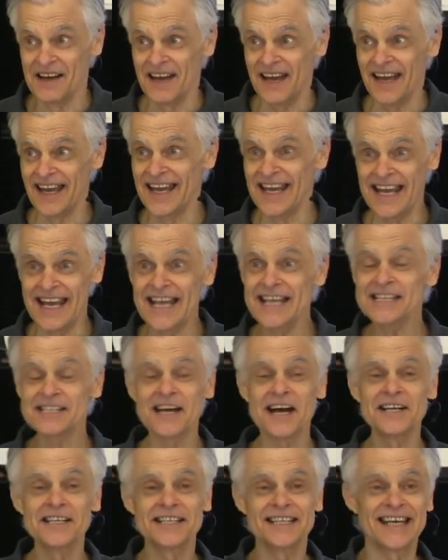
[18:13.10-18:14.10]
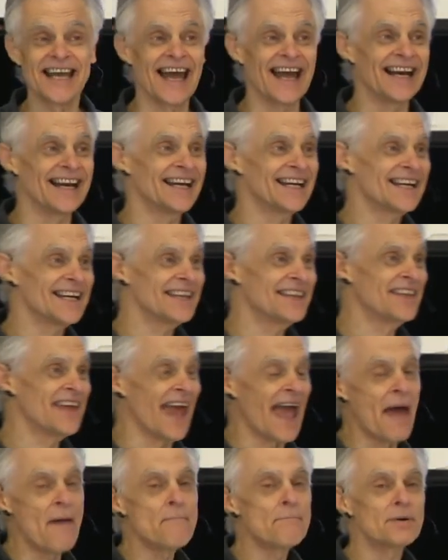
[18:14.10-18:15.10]
he's going to get the
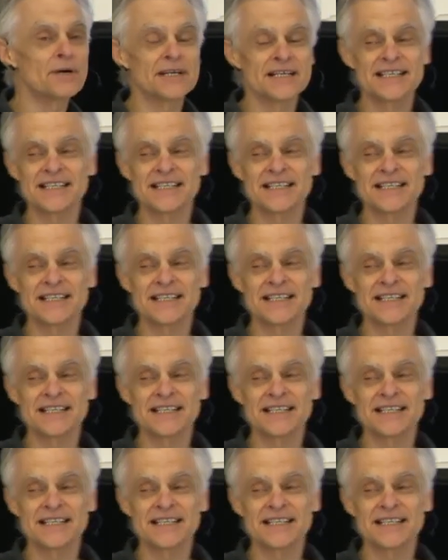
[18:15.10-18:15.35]
Emperor